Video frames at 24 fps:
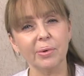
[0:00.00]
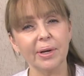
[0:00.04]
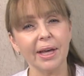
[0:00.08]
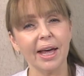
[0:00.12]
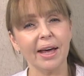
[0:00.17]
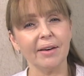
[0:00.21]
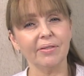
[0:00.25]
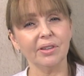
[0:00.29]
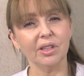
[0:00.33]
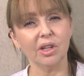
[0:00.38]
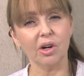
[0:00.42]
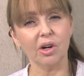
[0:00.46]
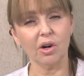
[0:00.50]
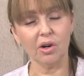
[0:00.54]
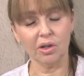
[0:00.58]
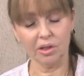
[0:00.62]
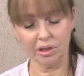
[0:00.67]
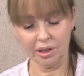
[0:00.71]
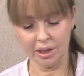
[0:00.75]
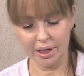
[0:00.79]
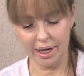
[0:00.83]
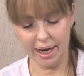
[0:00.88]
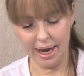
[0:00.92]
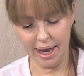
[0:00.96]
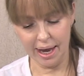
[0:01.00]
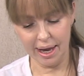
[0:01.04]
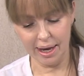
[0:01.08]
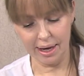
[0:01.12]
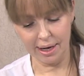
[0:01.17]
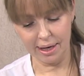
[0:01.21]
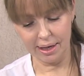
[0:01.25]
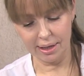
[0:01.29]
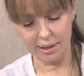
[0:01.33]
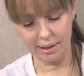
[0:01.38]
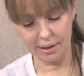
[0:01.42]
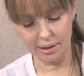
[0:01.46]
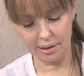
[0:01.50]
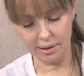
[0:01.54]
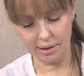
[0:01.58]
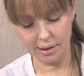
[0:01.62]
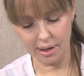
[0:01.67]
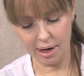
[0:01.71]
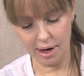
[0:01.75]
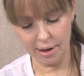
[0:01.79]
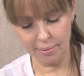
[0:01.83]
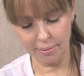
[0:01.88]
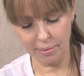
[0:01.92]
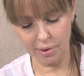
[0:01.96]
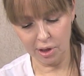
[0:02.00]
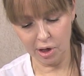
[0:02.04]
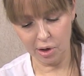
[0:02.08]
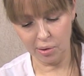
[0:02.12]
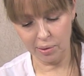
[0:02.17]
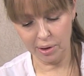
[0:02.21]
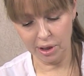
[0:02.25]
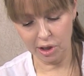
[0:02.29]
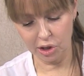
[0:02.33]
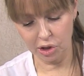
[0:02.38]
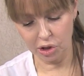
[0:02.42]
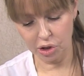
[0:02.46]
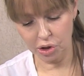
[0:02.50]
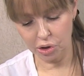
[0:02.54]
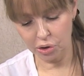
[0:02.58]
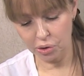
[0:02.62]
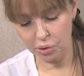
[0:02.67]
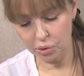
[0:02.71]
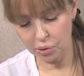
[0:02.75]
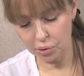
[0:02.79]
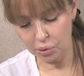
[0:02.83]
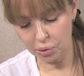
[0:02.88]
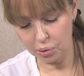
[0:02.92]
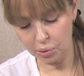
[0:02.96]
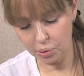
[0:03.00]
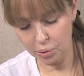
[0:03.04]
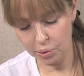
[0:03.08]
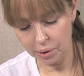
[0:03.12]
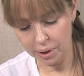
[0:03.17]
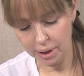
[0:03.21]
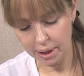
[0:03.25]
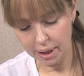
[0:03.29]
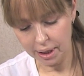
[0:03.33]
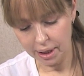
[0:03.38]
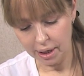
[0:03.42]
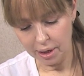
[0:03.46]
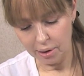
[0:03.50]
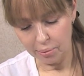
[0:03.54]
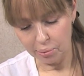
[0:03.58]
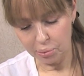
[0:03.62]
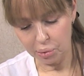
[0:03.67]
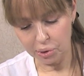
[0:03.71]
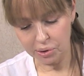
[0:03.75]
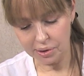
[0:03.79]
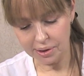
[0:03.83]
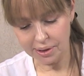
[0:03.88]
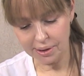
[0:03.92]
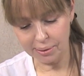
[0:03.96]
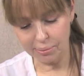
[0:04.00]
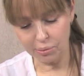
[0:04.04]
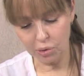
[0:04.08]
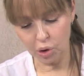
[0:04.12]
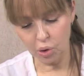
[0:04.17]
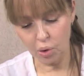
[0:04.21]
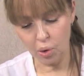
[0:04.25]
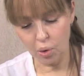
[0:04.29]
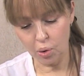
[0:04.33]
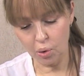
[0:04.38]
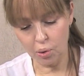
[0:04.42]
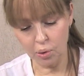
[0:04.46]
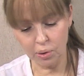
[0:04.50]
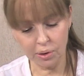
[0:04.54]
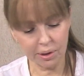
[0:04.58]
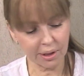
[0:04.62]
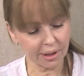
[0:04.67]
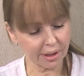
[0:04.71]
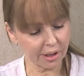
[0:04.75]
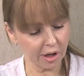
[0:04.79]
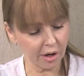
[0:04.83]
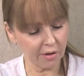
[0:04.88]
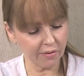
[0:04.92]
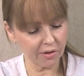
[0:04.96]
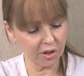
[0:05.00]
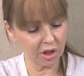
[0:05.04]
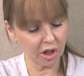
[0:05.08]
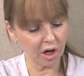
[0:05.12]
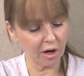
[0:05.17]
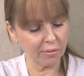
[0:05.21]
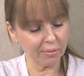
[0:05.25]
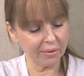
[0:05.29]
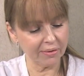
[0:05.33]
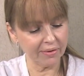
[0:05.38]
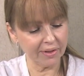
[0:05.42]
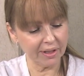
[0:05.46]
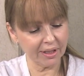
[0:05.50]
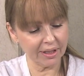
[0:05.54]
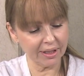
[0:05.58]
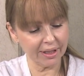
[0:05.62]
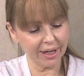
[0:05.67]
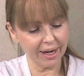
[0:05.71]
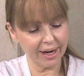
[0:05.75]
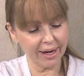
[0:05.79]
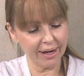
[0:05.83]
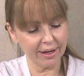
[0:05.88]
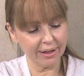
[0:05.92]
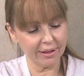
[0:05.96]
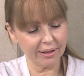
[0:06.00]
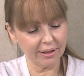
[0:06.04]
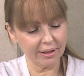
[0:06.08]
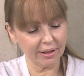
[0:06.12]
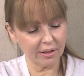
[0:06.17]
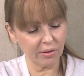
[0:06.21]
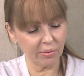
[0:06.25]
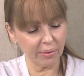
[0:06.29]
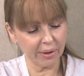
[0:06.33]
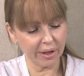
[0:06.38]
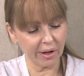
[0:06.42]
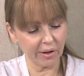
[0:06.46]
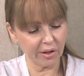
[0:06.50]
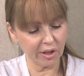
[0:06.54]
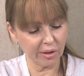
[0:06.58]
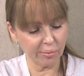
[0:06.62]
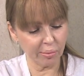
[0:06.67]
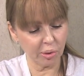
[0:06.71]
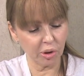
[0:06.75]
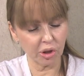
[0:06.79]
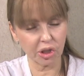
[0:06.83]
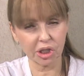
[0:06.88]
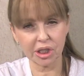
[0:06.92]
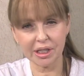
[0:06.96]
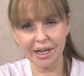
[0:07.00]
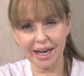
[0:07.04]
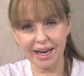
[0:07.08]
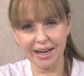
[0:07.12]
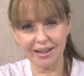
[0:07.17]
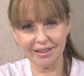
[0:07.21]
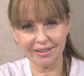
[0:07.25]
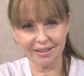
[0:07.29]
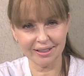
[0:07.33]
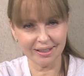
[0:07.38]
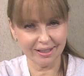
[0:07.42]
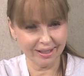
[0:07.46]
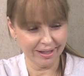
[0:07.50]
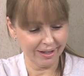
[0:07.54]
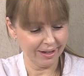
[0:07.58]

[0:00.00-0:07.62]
we have it on, and I'm going to put some gauze over top of it, and we're going to push down